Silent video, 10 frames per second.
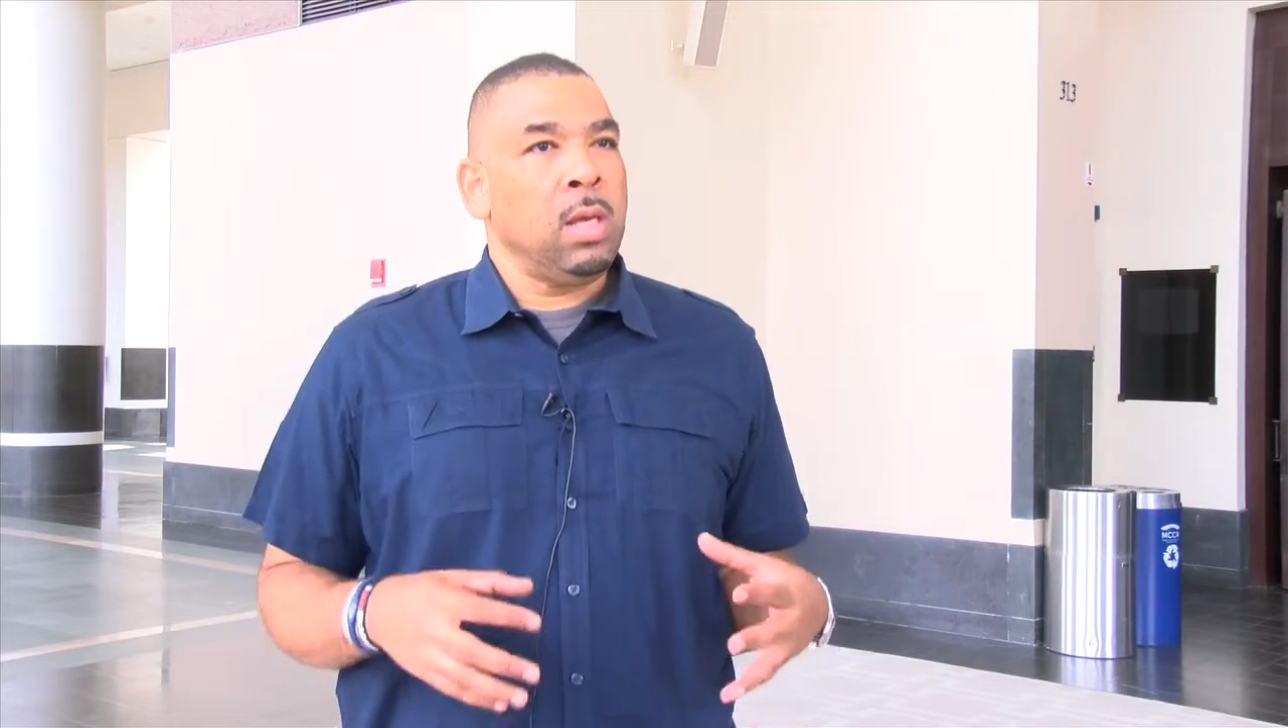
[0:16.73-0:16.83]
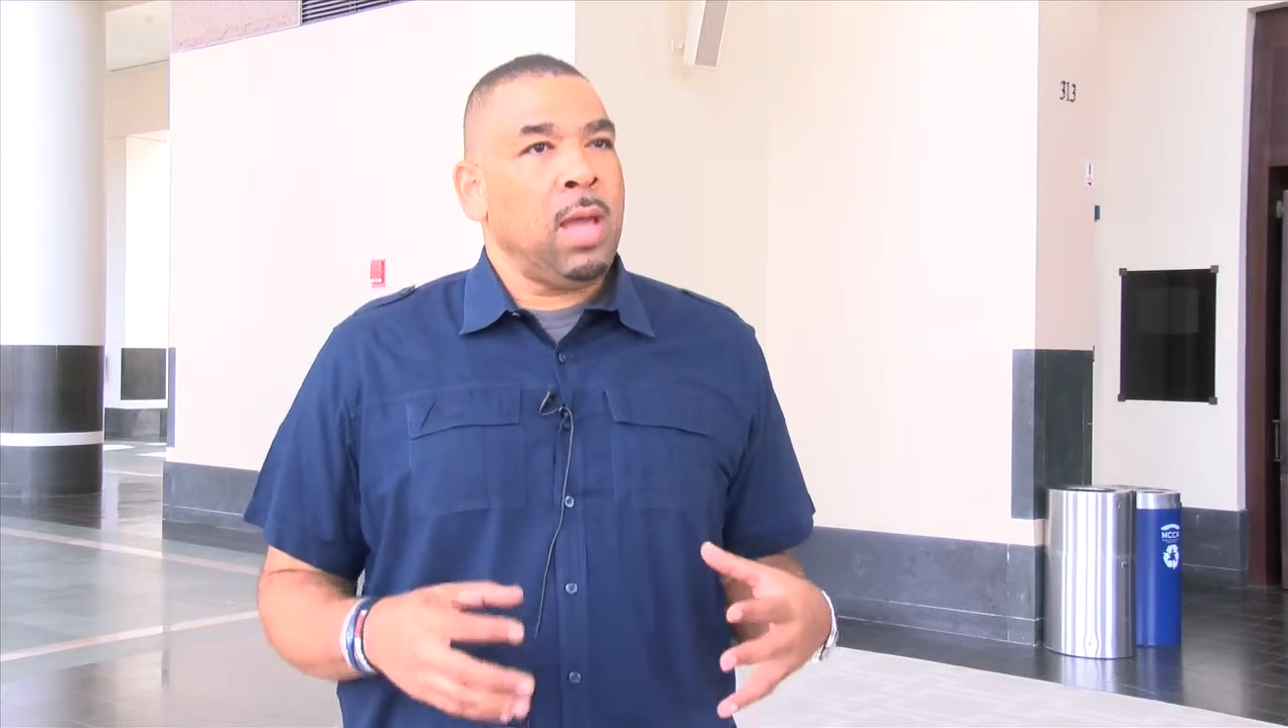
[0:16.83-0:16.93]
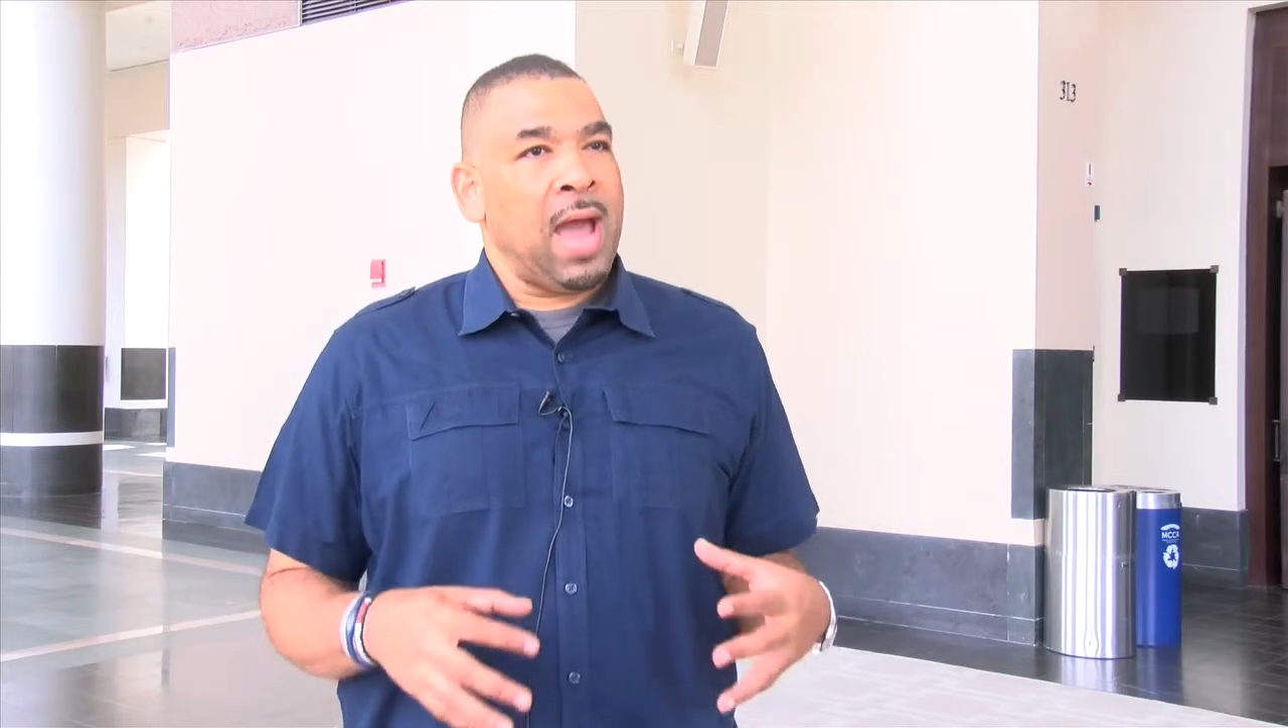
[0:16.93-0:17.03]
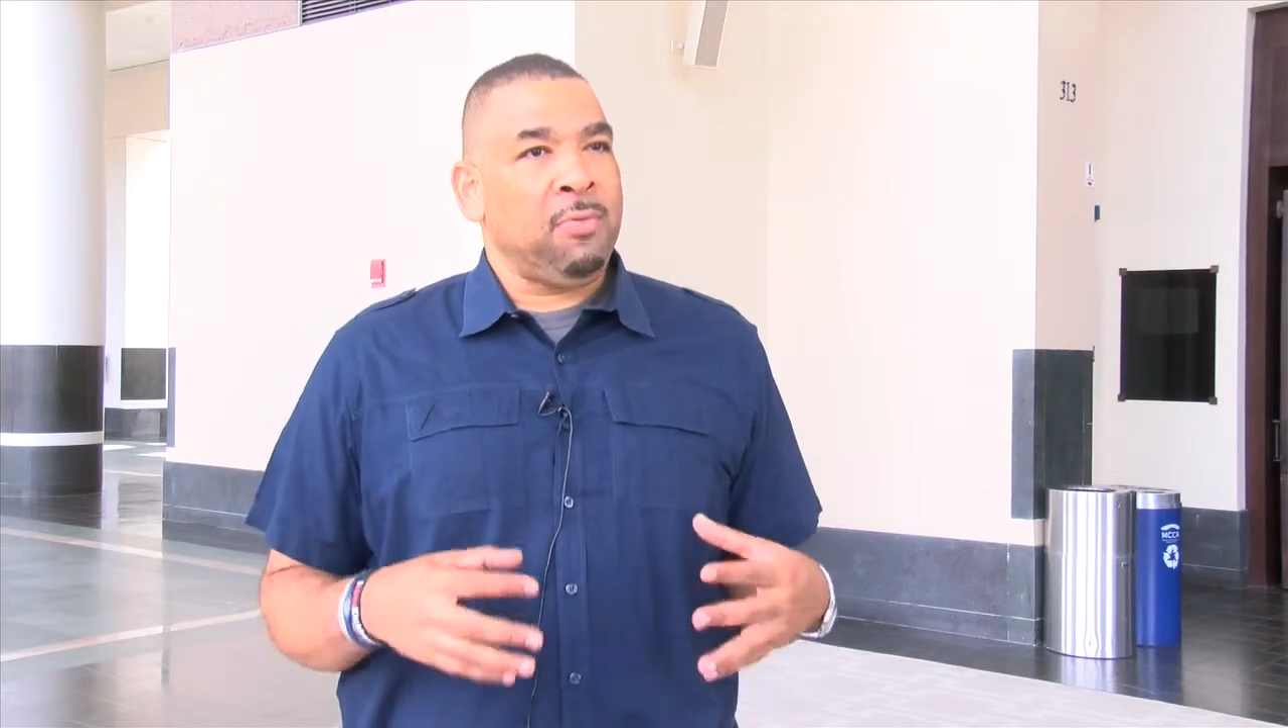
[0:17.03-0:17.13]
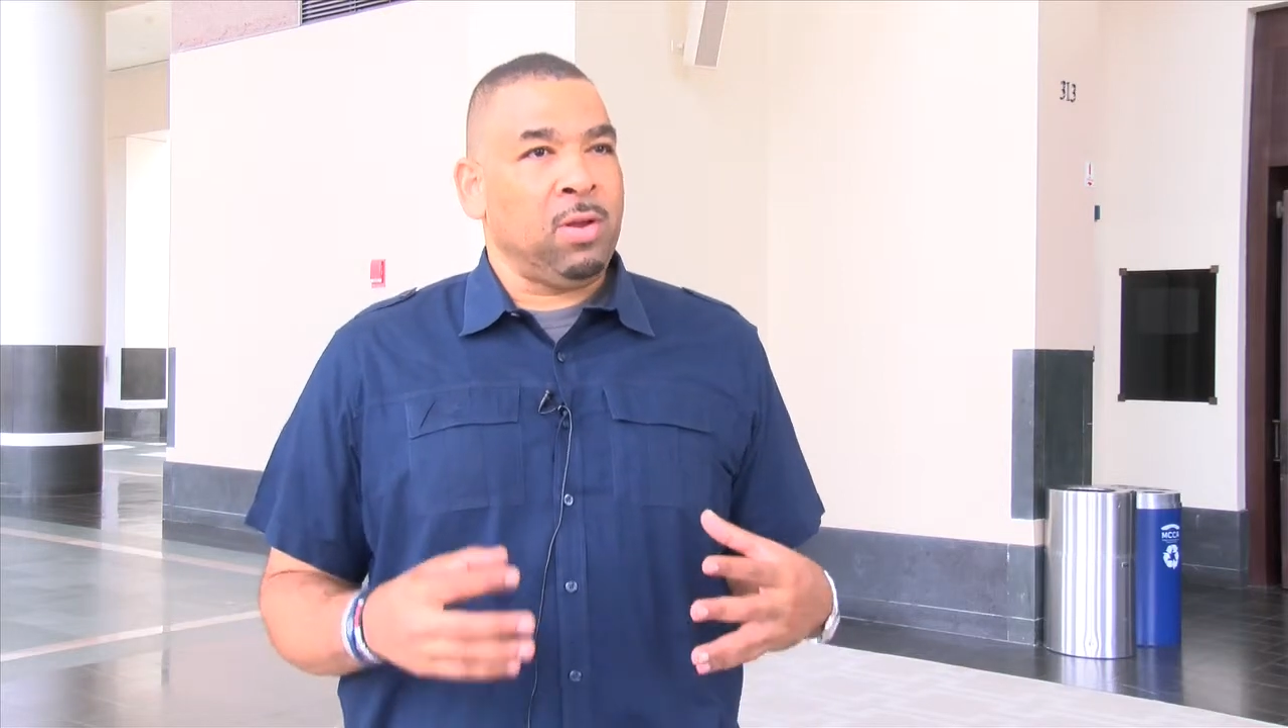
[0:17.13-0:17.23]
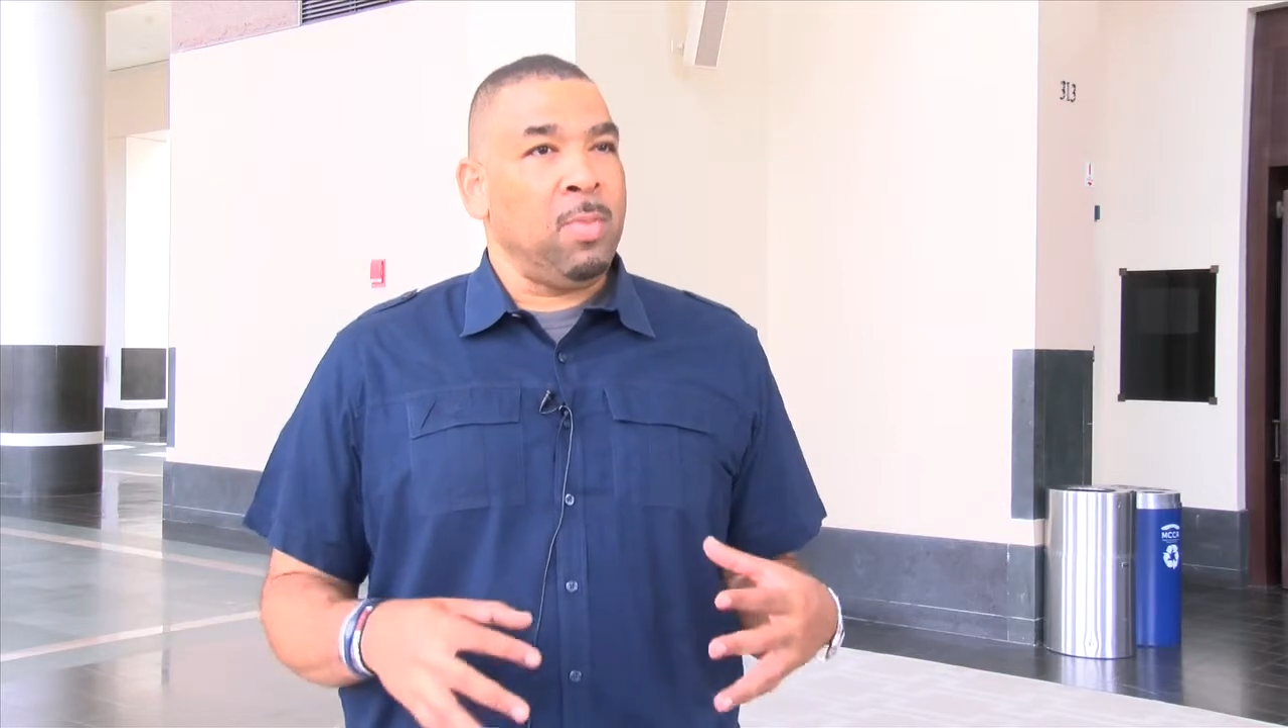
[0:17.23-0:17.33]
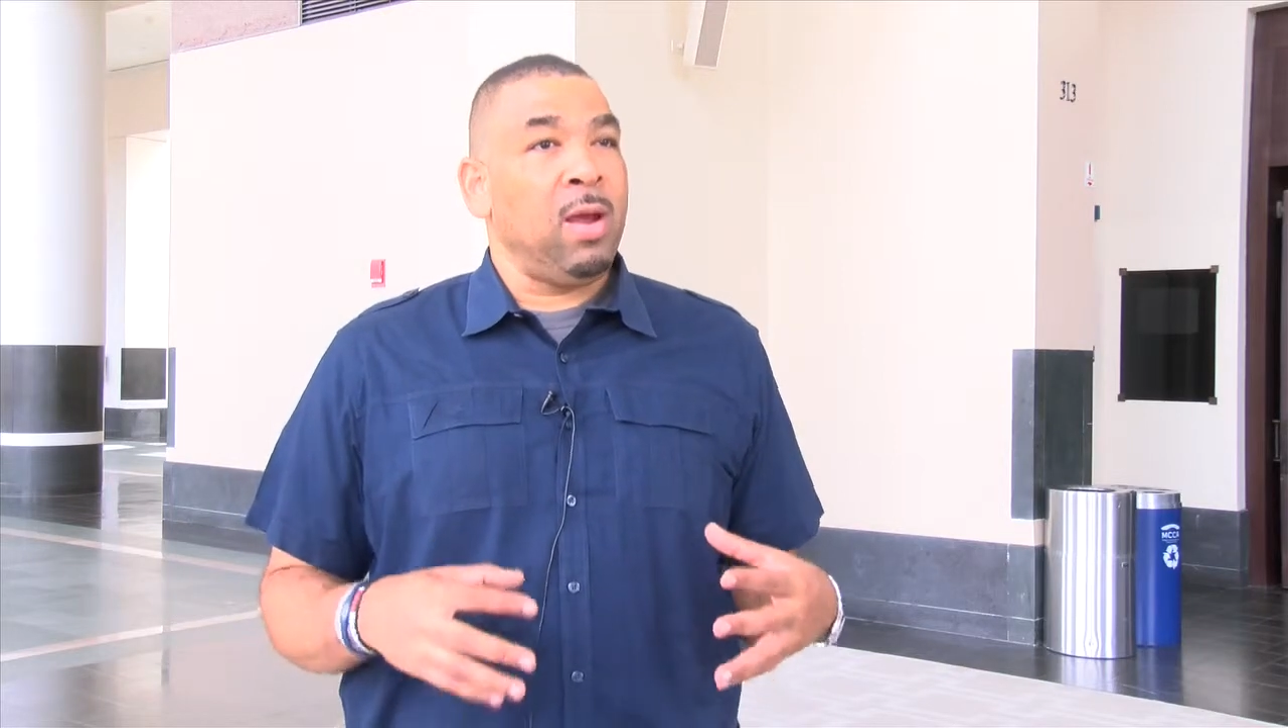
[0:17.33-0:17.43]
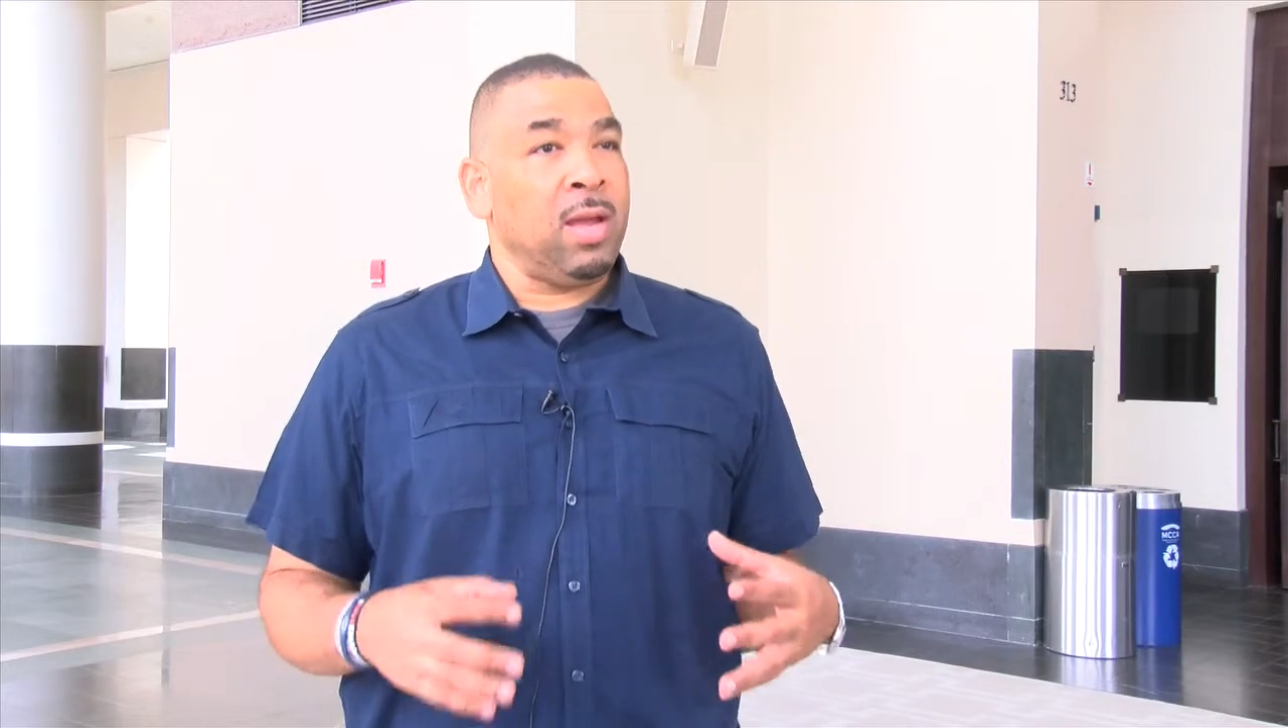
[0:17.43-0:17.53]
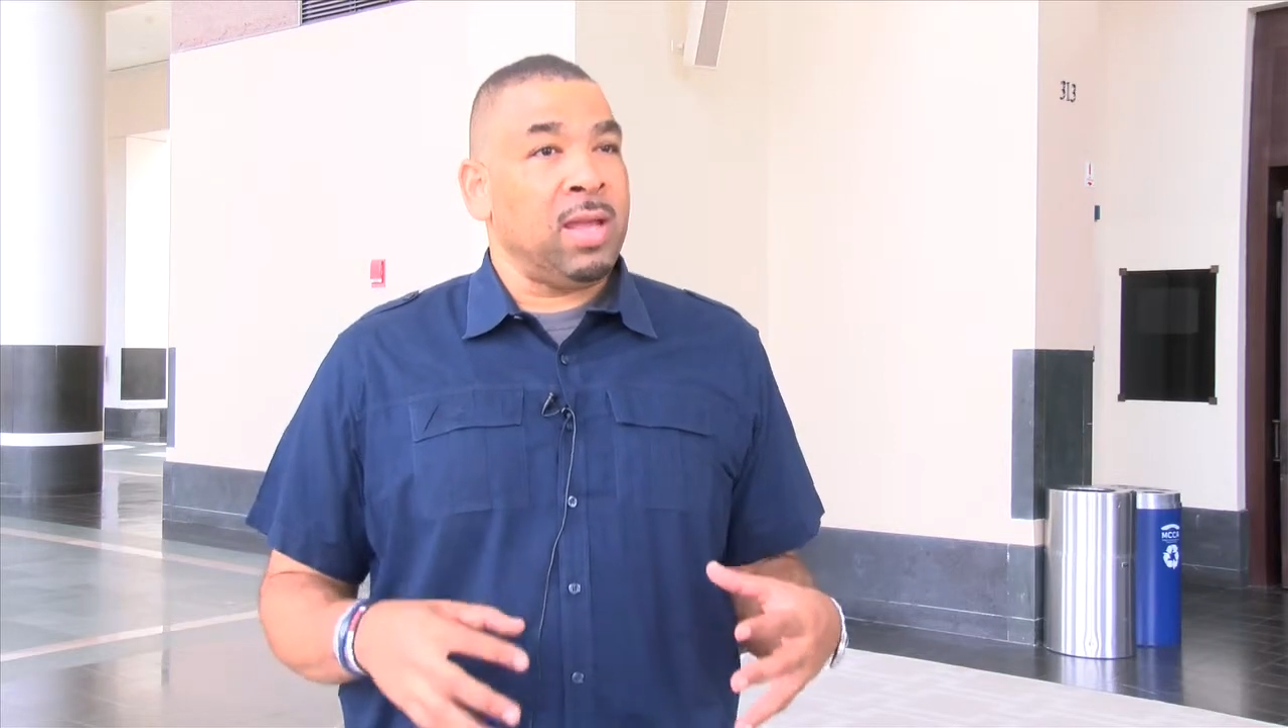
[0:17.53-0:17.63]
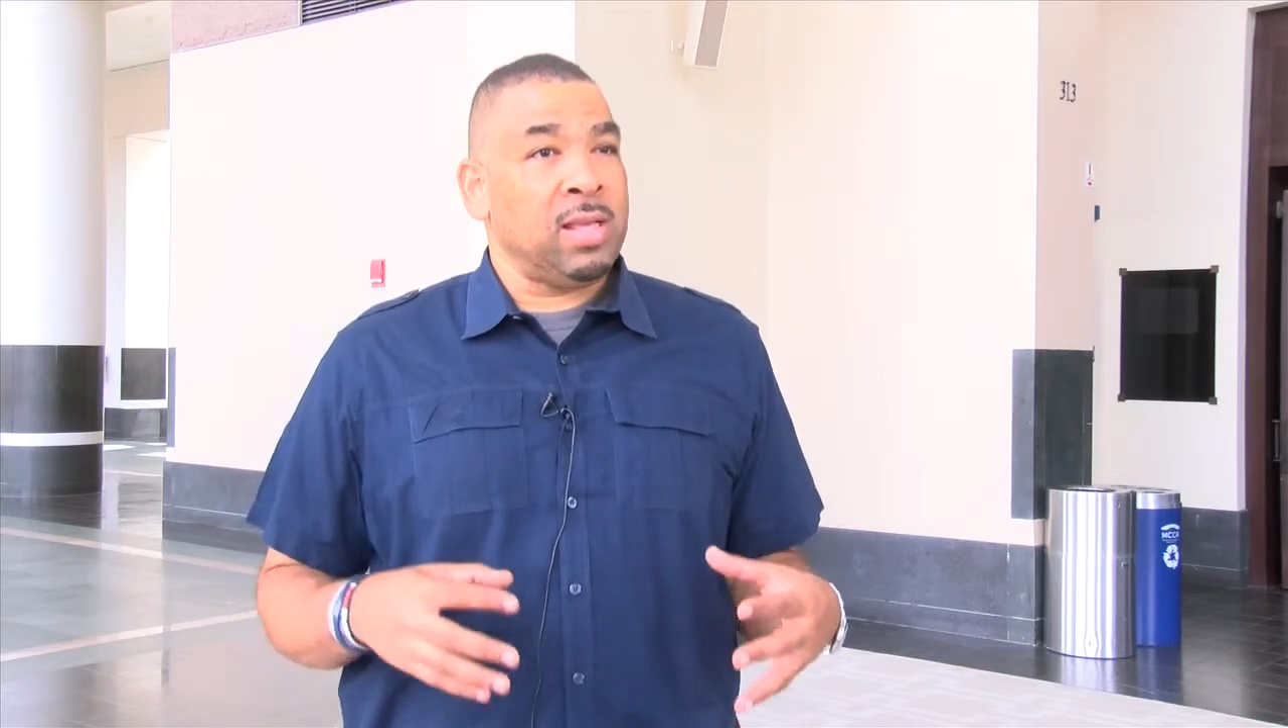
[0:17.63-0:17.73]

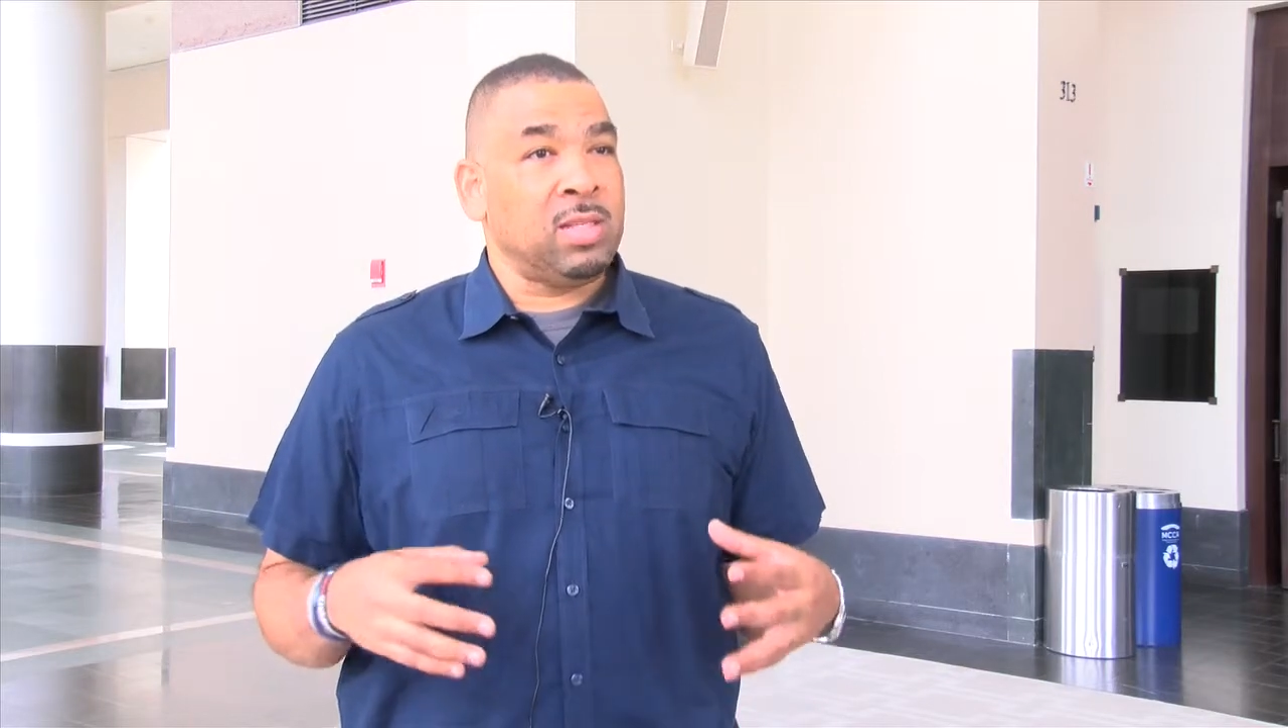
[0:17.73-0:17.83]
African-American kids